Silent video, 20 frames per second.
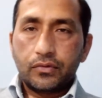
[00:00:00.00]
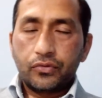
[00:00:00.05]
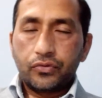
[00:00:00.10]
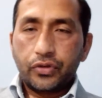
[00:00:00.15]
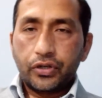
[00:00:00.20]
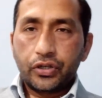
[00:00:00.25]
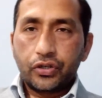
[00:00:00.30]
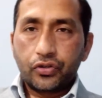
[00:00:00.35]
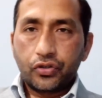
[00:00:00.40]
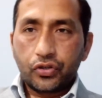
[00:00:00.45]

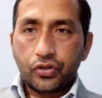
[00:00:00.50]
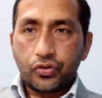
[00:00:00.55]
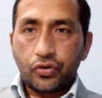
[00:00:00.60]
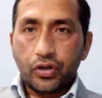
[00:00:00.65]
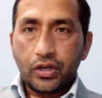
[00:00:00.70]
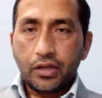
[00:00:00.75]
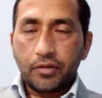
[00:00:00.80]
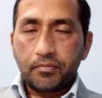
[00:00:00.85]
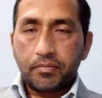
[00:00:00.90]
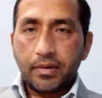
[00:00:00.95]
going to the
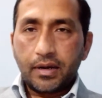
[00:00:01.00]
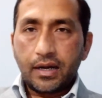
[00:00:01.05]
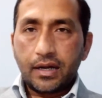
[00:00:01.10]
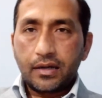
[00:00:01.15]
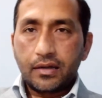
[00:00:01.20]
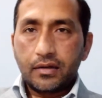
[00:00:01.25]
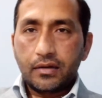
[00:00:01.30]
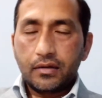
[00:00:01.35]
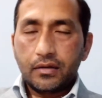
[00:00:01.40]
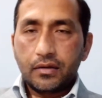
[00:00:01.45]
calling
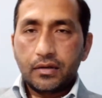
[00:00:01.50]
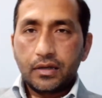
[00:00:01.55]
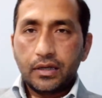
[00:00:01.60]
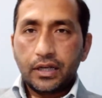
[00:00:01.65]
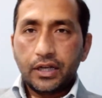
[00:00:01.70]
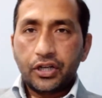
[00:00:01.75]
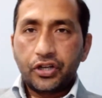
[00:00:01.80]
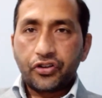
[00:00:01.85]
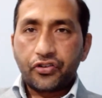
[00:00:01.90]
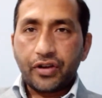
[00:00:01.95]
part,
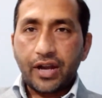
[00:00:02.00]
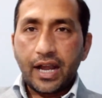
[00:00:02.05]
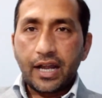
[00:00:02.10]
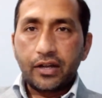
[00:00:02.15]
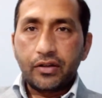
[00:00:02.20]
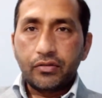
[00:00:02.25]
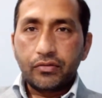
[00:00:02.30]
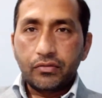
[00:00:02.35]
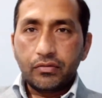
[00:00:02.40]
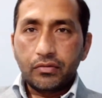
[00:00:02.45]
it try
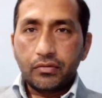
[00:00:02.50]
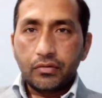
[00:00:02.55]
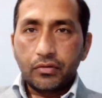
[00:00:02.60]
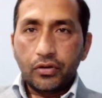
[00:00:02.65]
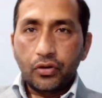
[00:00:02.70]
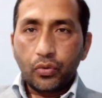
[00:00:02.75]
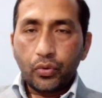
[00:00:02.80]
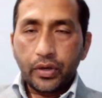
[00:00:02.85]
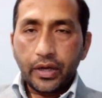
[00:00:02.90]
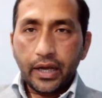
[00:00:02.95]
to
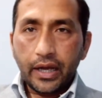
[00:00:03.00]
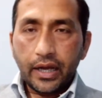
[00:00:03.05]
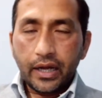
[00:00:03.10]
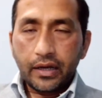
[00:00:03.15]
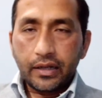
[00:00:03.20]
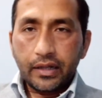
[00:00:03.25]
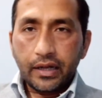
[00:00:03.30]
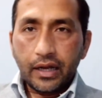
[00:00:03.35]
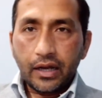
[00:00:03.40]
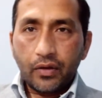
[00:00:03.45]

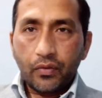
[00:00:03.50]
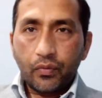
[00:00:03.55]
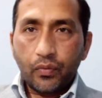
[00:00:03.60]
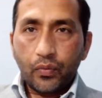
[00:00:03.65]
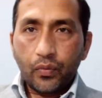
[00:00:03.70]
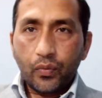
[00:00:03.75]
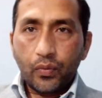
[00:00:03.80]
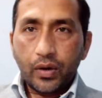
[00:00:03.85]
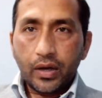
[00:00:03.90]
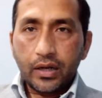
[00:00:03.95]
locate that
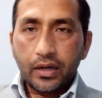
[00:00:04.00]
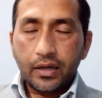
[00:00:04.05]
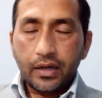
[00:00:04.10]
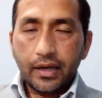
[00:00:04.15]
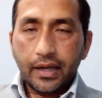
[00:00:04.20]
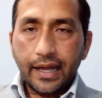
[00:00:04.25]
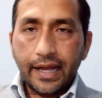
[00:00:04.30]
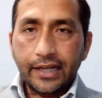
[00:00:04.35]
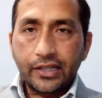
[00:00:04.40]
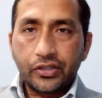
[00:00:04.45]
what
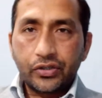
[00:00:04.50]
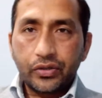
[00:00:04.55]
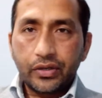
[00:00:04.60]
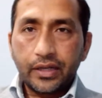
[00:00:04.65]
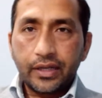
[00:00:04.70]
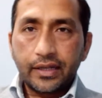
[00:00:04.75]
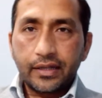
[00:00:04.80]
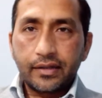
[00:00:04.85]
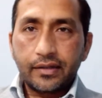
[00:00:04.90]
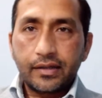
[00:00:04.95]

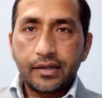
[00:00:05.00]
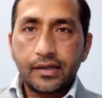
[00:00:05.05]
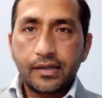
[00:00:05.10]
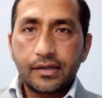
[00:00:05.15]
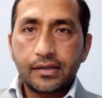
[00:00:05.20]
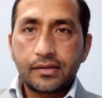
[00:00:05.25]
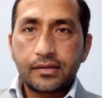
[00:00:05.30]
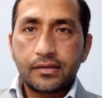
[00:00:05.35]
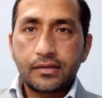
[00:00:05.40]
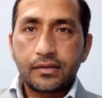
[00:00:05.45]
actually
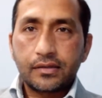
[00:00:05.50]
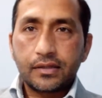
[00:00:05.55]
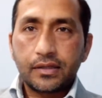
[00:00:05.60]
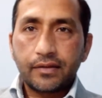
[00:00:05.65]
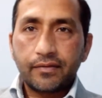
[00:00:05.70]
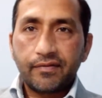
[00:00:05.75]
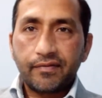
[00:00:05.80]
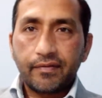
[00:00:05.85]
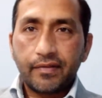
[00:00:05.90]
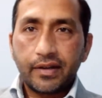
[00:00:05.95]
this,
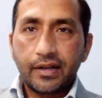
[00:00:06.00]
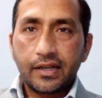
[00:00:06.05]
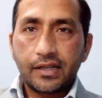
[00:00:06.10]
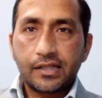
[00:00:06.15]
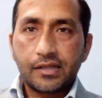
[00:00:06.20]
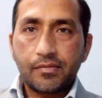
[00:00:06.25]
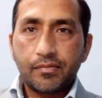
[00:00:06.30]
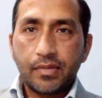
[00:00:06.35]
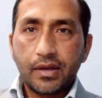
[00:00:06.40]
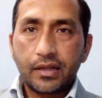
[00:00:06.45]
if it
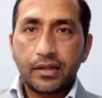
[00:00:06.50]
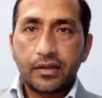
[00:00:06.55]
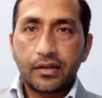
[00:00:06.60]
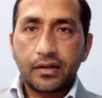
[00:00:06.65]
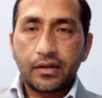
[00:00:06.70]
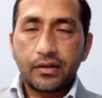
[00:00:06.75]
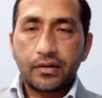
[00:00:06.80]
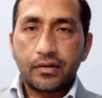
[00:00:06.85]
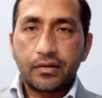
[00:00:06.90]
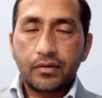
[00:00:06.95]
is a
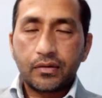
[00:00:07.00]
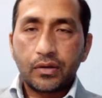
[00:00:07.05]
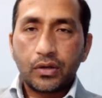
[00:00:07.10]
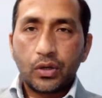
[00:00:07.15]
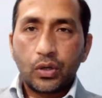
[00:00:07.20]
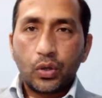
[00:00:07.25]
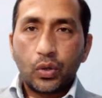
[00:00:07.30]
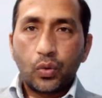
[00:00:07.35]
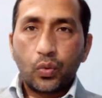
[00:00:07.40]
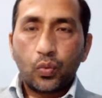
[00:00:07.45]
method,
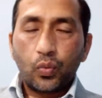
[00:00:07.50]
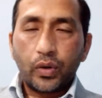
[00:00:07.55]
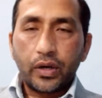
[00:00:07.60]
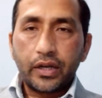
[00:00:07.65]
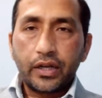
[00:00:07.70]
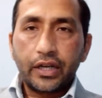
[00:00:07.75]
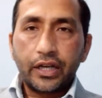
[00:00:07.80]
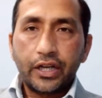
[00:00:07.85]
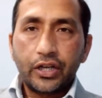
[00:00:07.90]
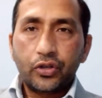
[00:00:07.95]

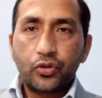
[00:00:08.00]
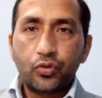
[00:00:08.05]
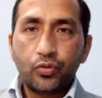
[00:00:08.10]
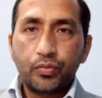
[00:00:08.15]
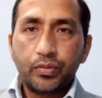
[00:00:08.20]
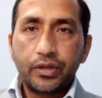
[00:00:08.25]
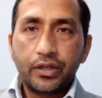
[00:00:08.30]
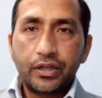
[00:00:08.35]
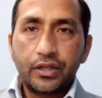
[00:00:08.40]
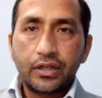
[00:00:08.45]
what need to
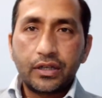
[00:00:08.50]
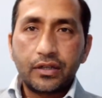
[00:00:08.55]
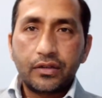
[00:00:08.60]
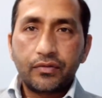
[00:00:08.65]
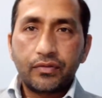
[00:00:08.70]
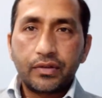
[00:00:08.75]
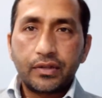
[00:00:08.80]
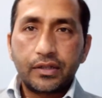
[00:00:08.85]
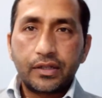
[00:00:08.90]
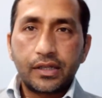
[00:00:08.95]
be
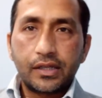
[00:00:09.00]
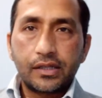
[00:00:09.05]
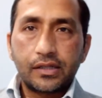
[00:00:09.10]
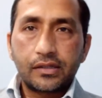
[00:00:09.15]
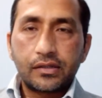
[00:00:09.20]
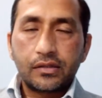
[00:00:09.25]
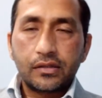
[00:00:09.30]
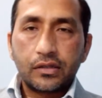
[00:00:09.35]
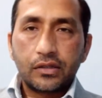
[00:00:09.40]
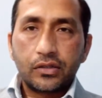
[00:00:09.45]
done with
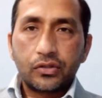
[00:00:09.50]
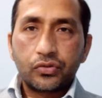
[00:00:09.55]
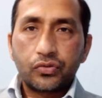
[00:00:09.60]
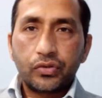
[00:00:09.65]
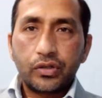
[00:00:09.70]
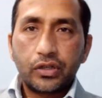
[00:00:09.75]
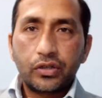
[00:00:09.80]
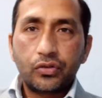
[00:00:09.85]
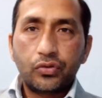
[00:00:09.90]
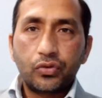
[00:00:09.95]
this.
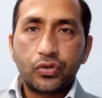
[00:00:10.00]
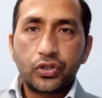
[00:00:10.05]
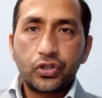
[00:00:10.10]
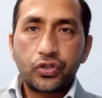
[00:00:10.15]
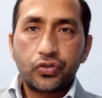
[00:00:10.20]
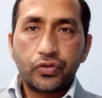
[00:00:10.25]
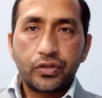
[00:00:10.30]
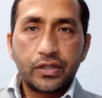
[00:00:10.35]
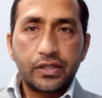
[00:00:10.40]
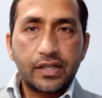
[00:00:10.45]
So it goes
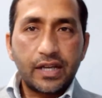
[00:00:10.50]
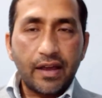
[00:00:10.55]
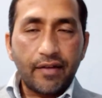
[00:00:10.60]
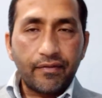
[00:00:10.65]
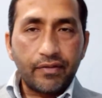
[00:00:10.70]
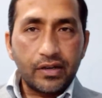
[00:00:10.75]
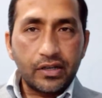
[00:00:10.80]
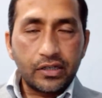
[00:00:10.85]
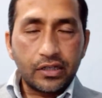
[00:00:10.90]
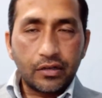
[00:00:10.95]
to its
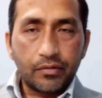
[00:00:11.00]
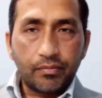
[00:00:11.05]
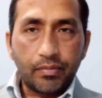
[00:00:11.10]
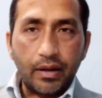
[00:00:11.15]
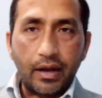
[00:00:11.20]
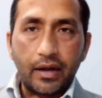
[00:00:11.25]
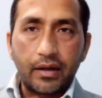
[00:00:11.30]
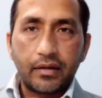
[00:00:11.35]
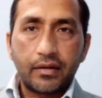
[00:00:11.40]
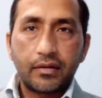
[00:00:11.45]
definition
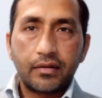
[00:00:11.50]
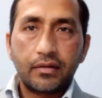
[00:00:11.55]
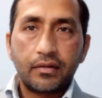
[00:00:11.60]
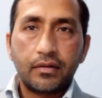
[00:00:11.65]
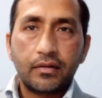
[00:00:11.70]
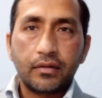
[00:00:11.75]
part,